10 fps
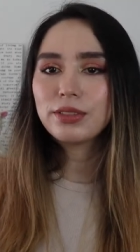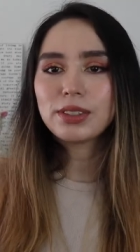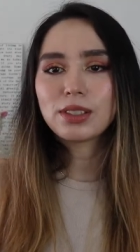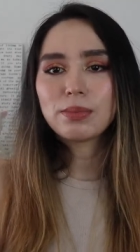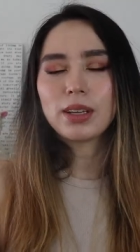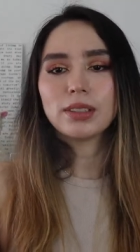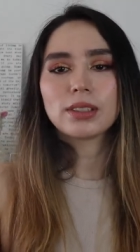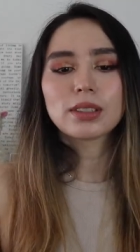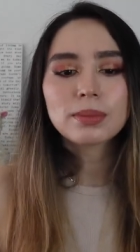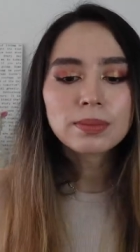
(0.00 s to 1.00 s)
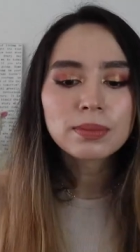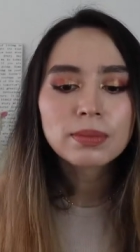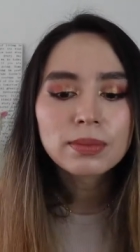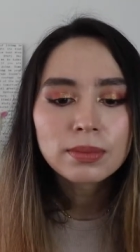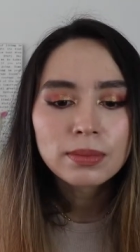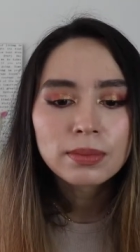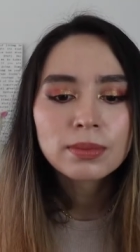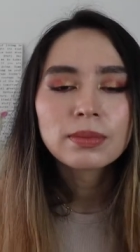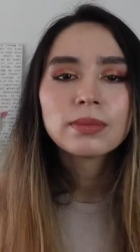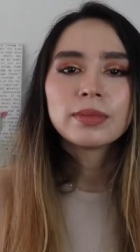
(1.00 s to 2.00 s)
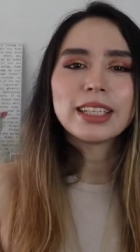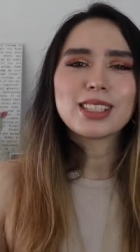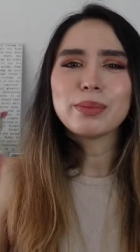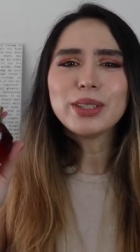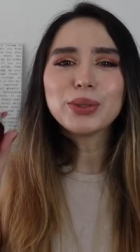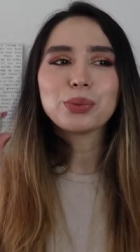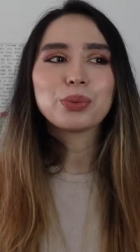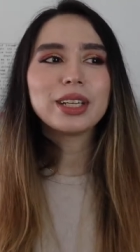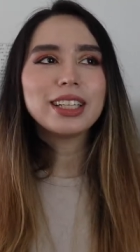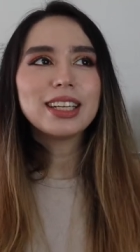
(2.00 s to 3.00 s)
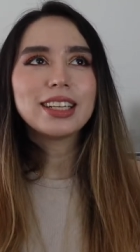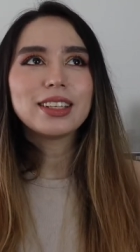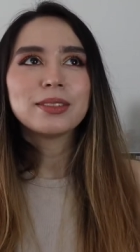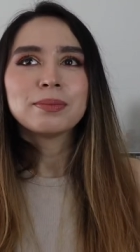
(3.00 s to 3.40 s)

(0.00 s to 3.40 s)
It smells, it smells really,